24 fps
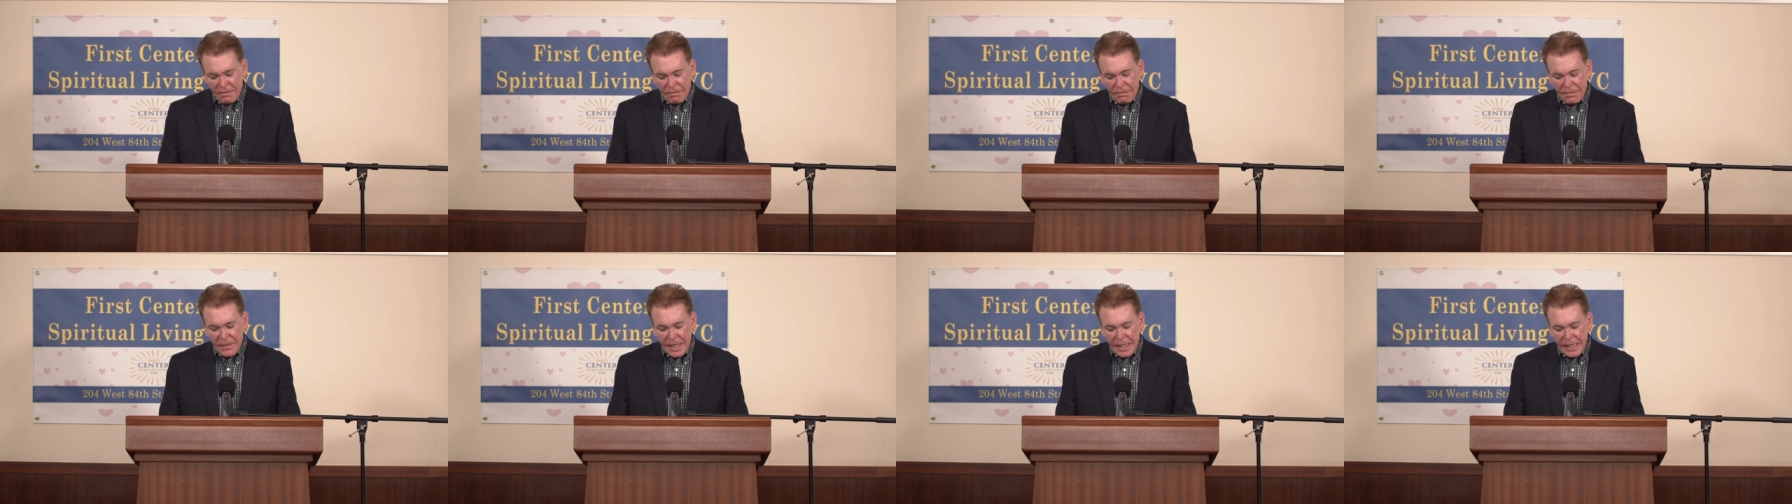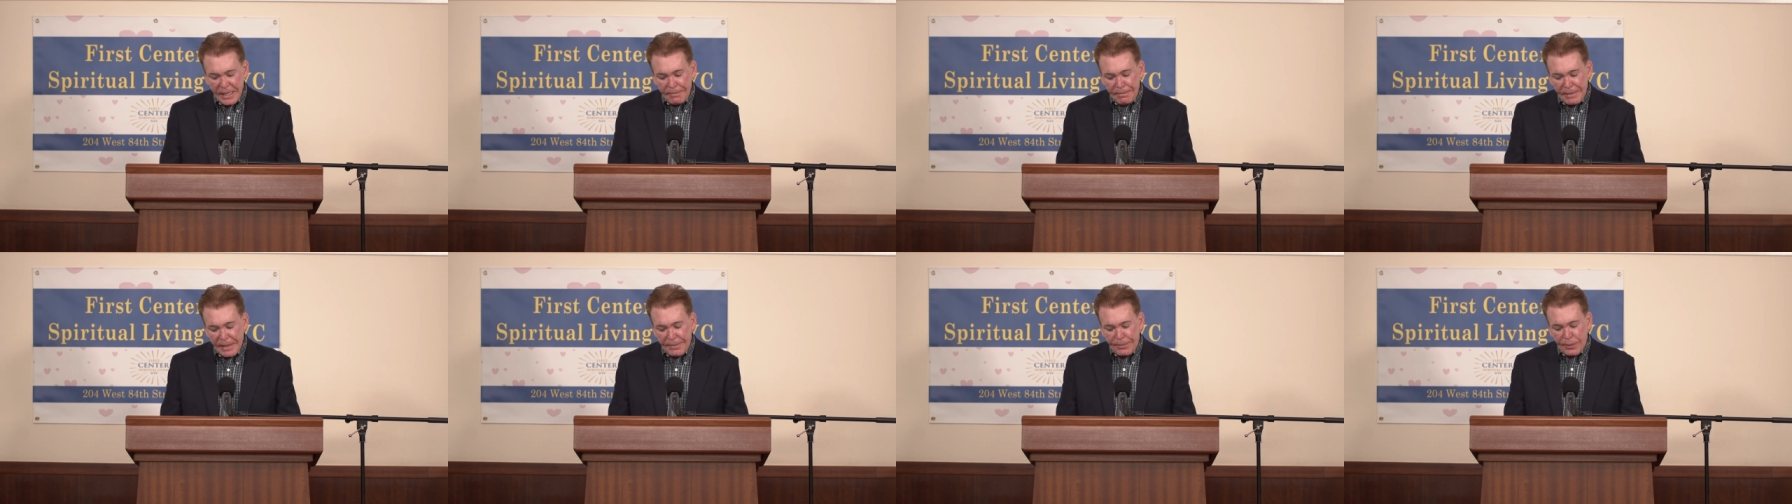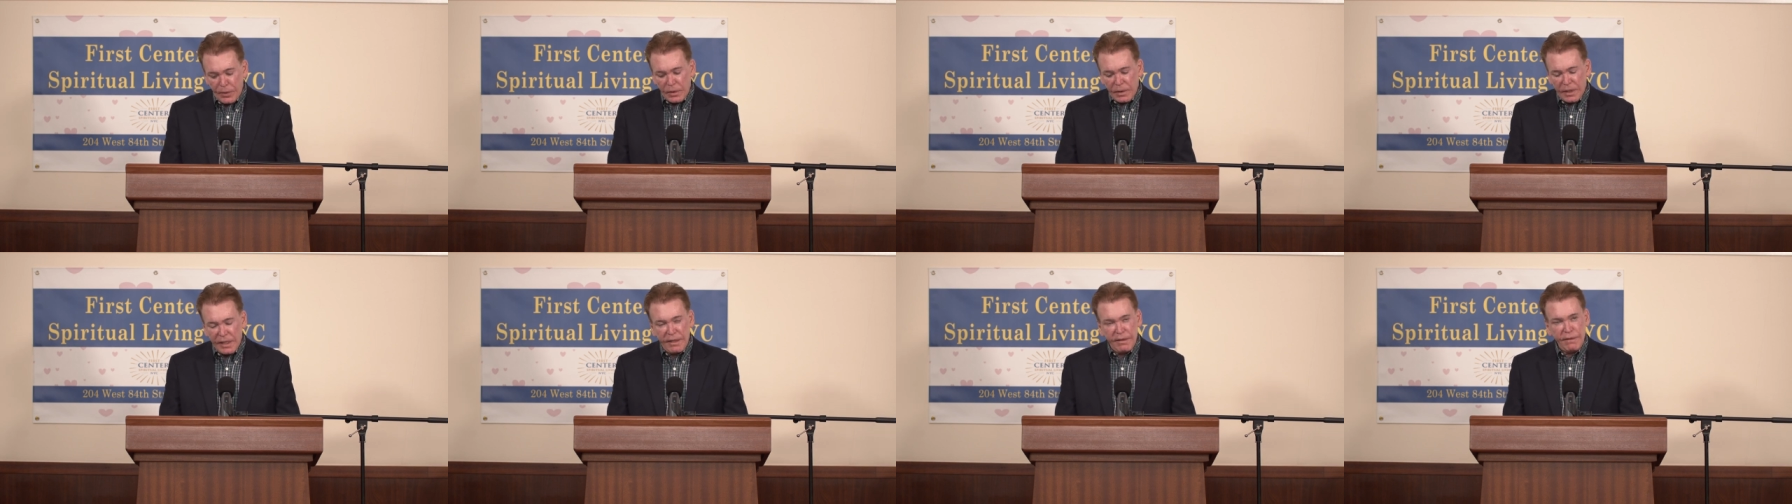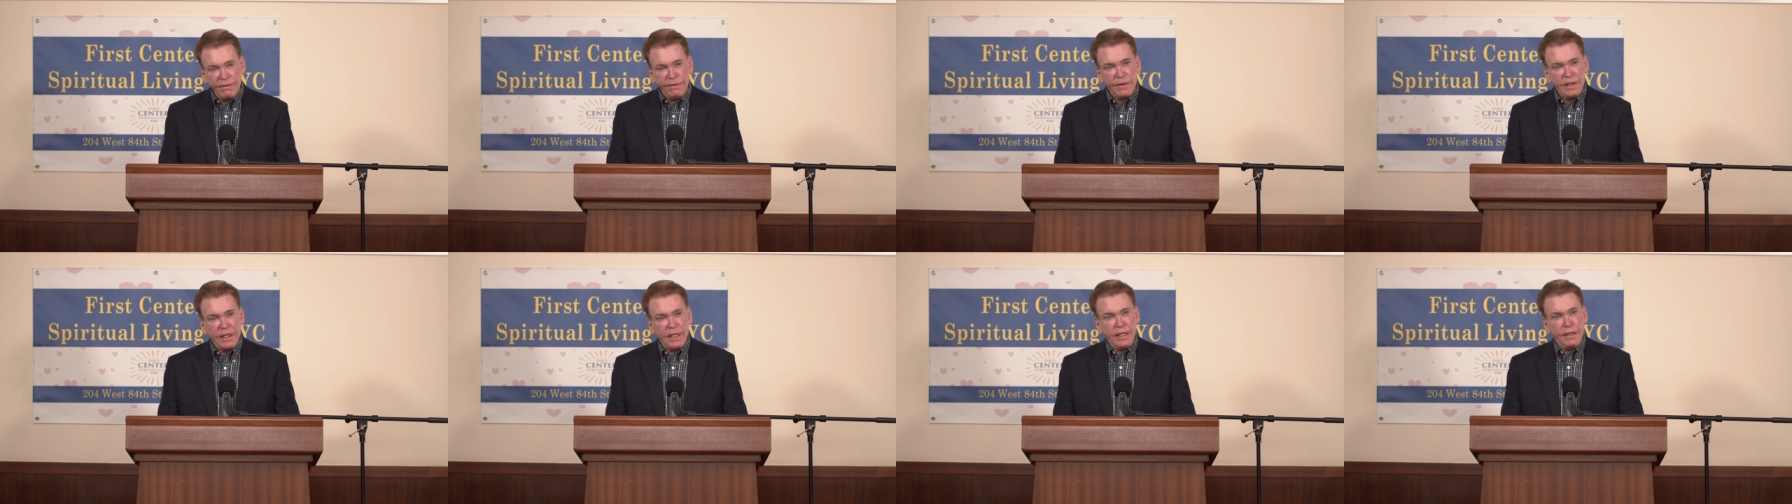Many people
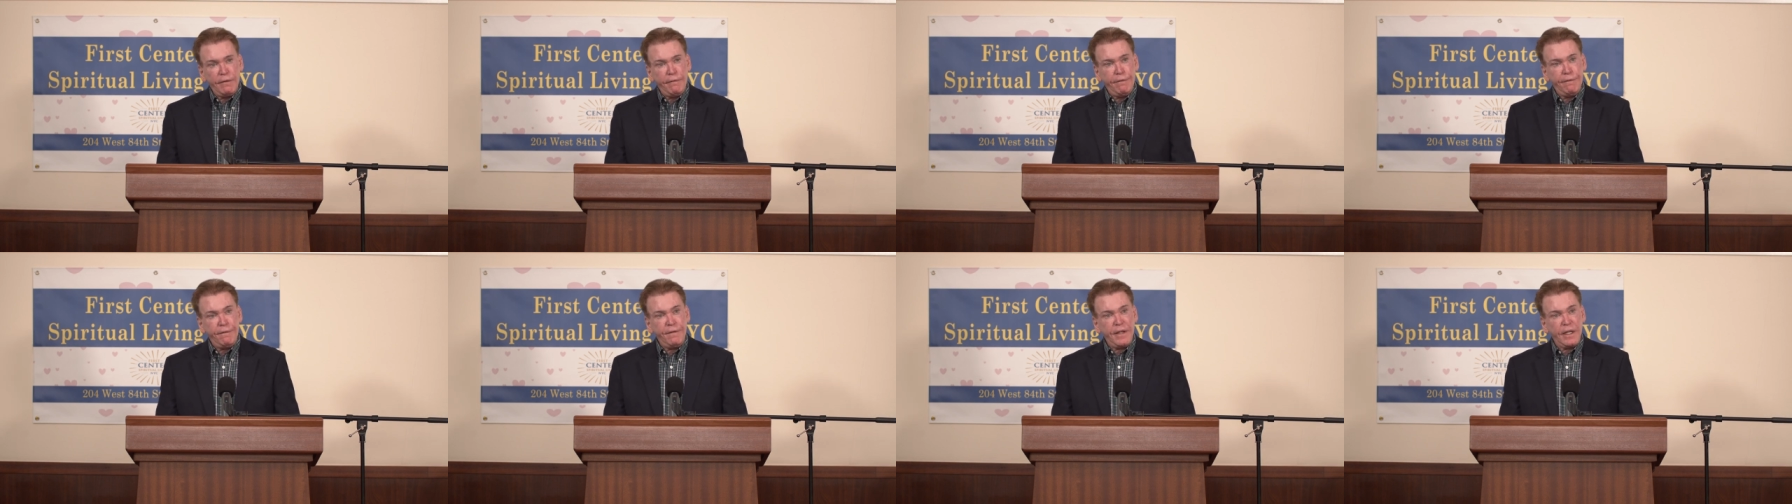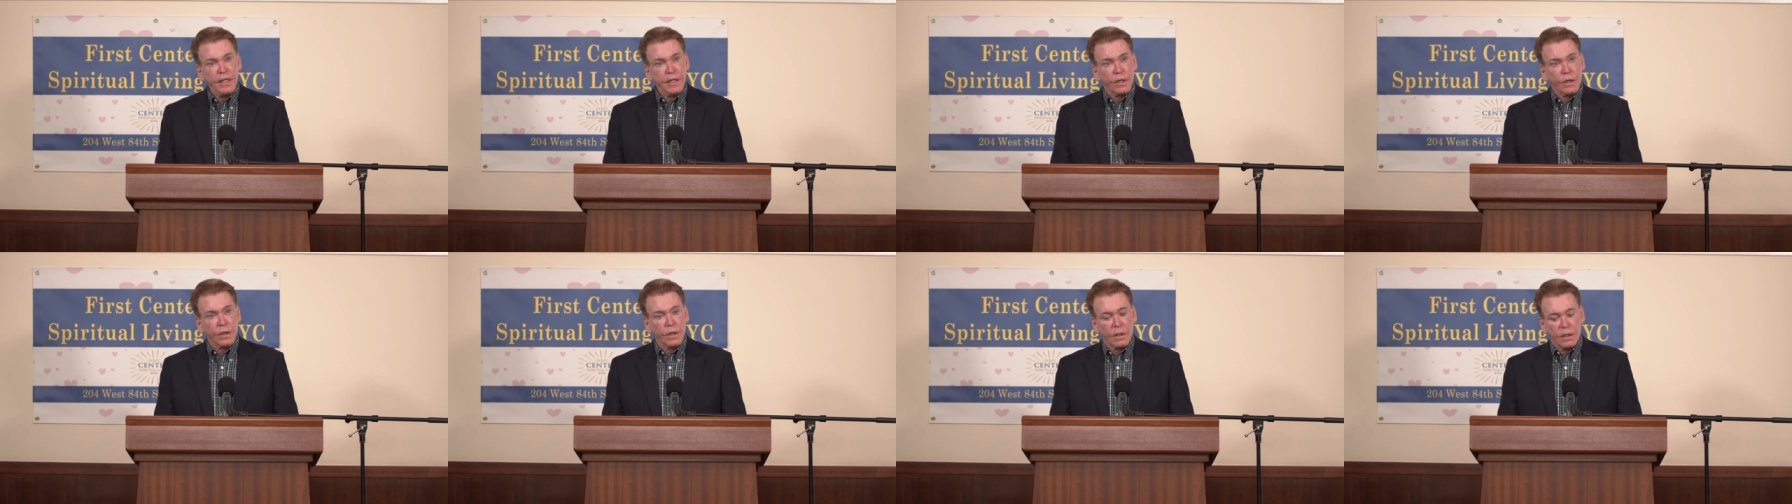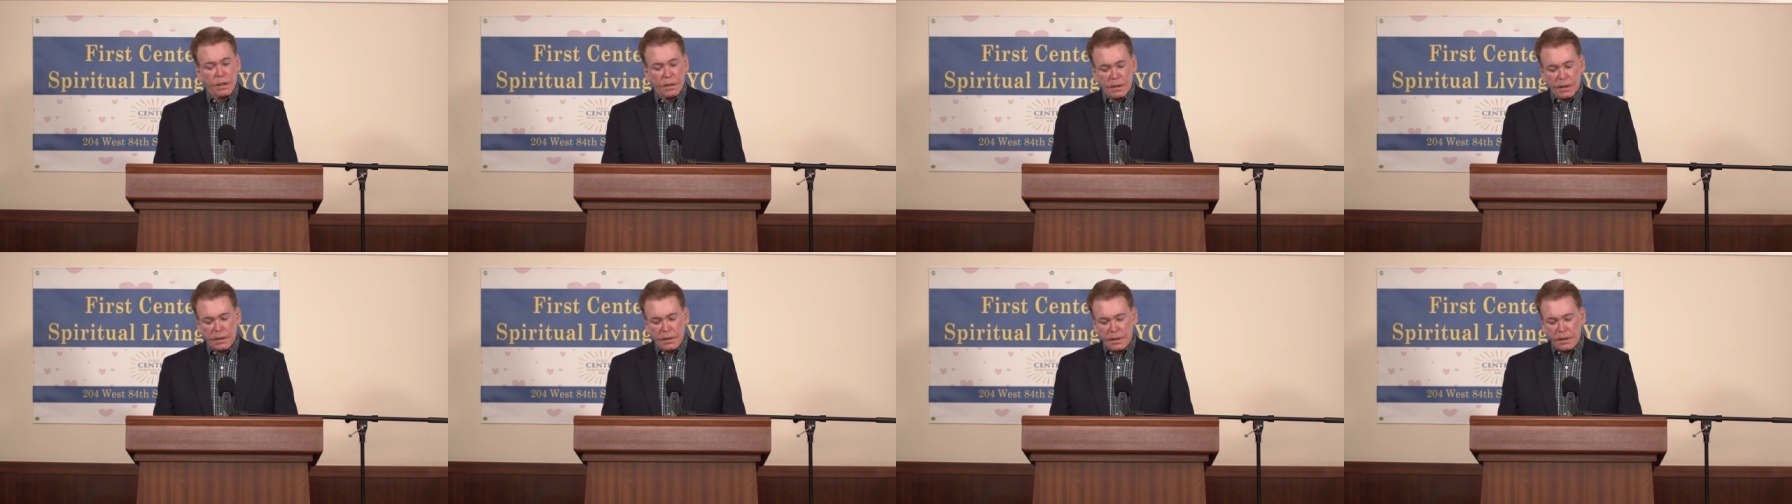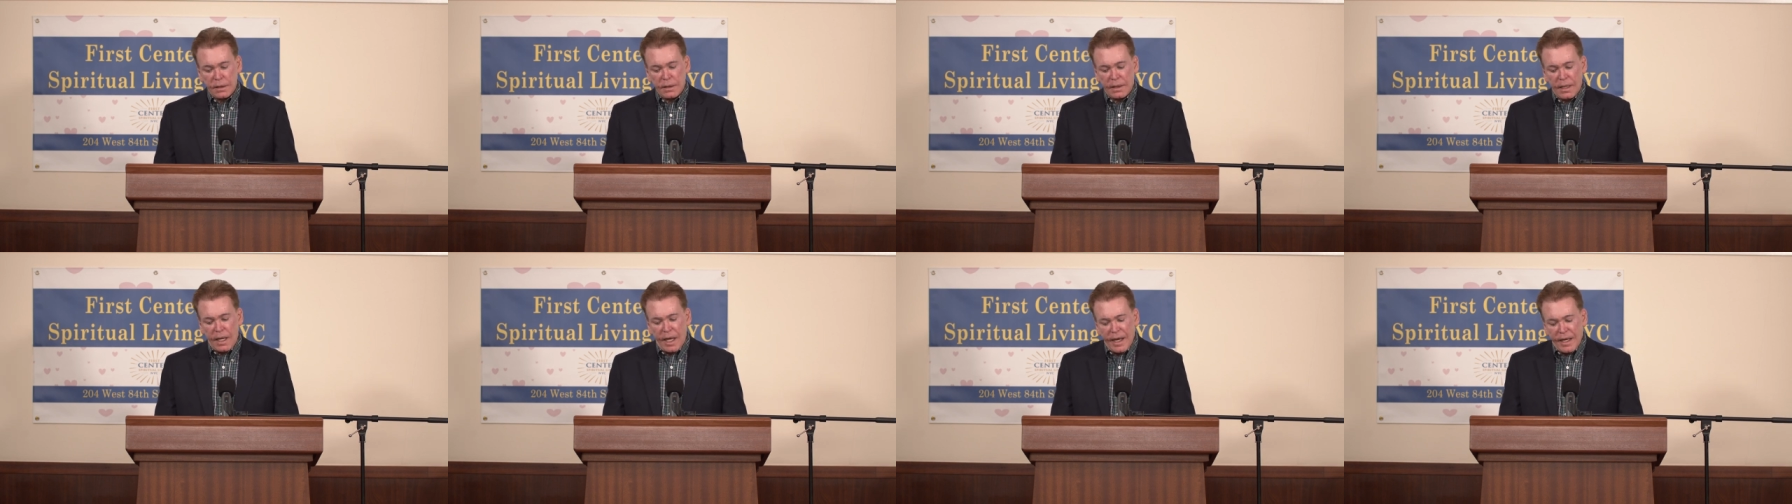live in fear,
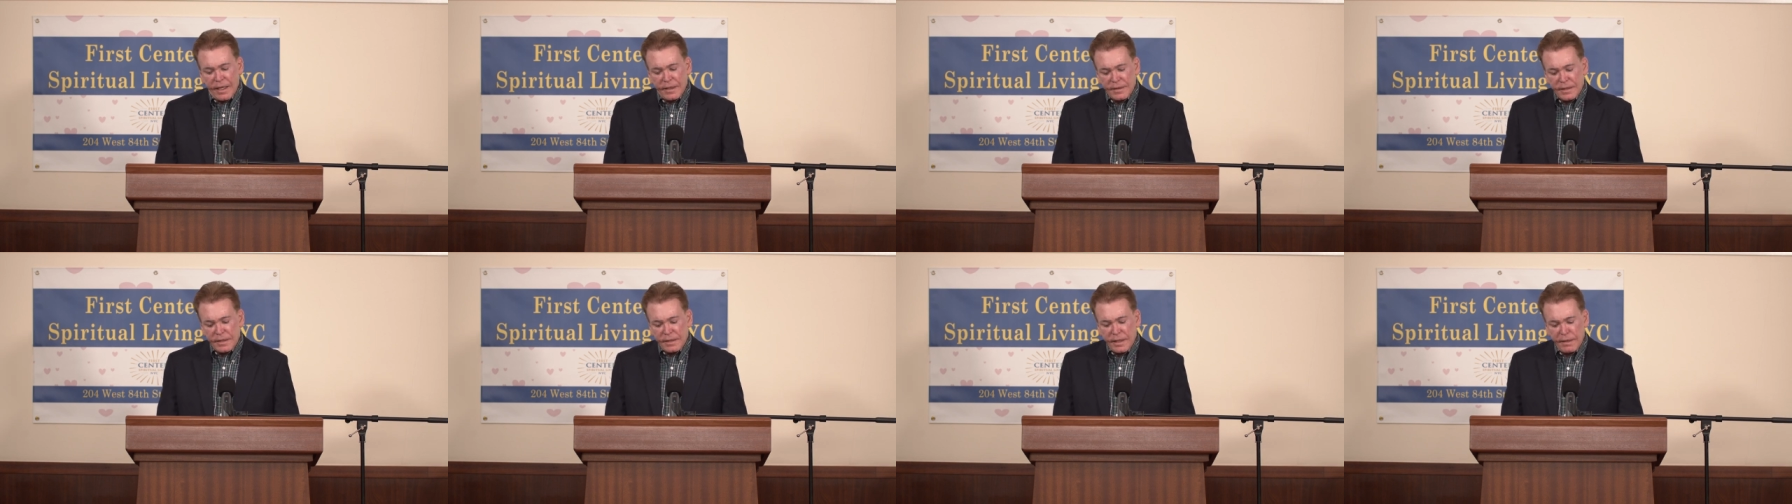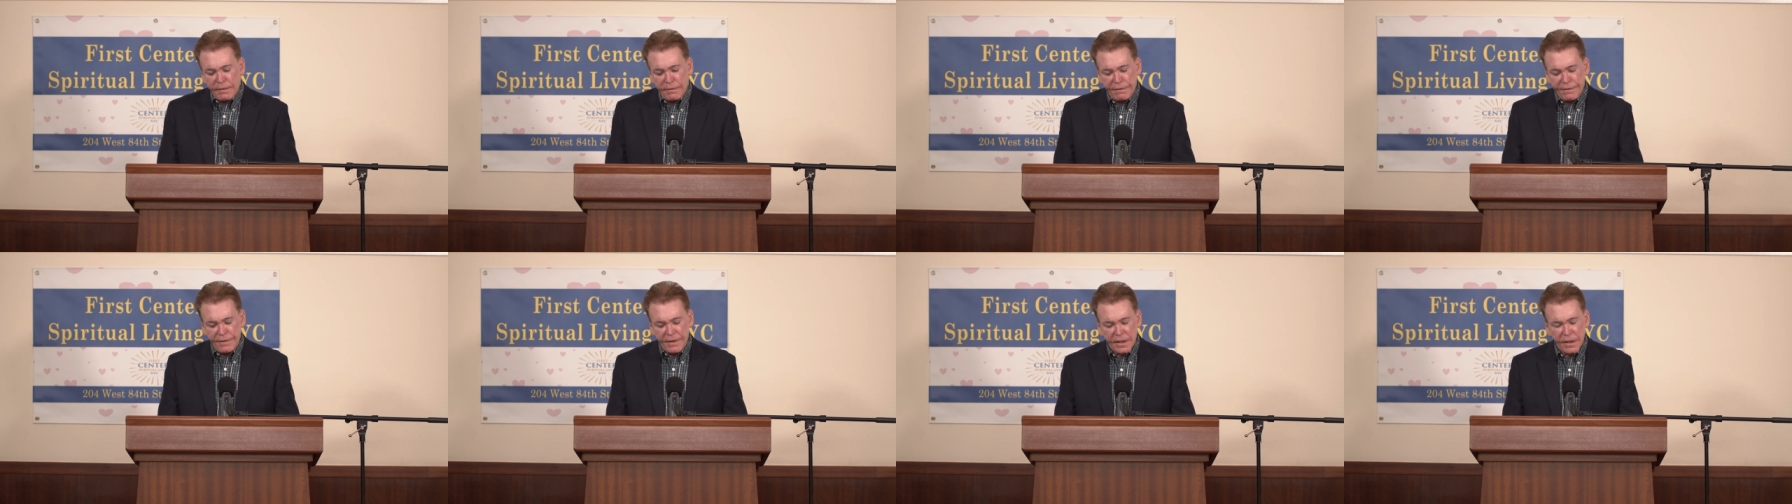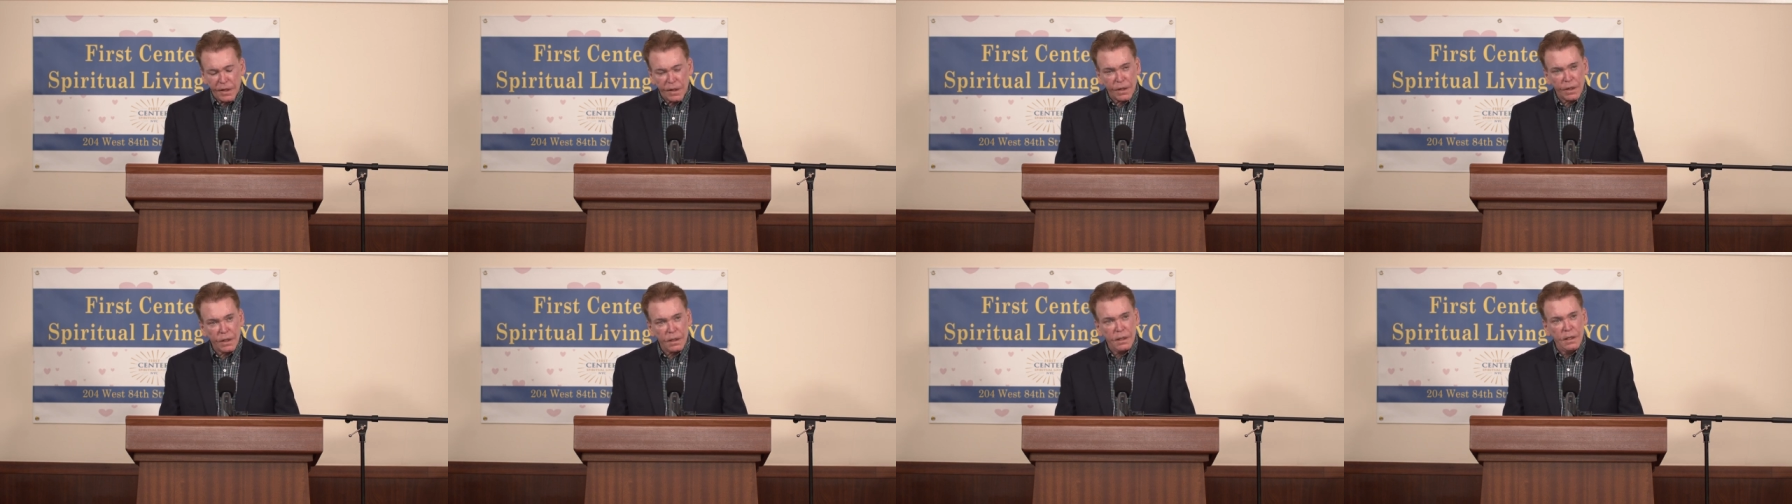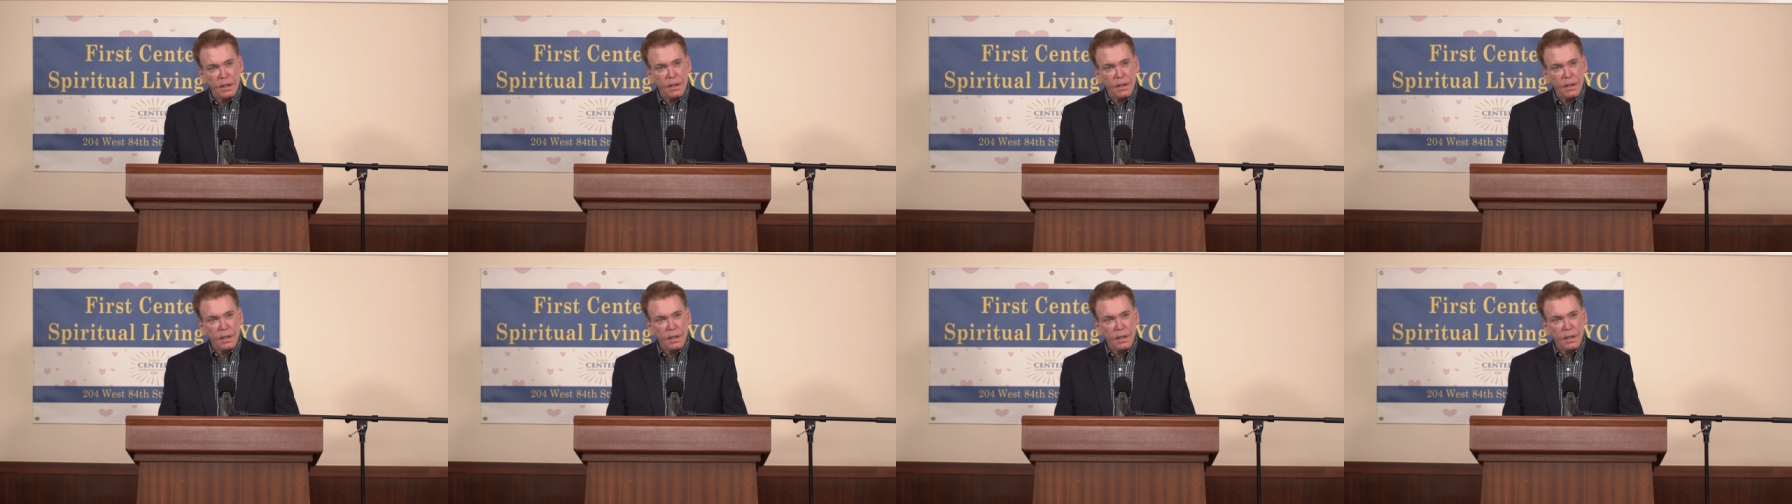constant fear,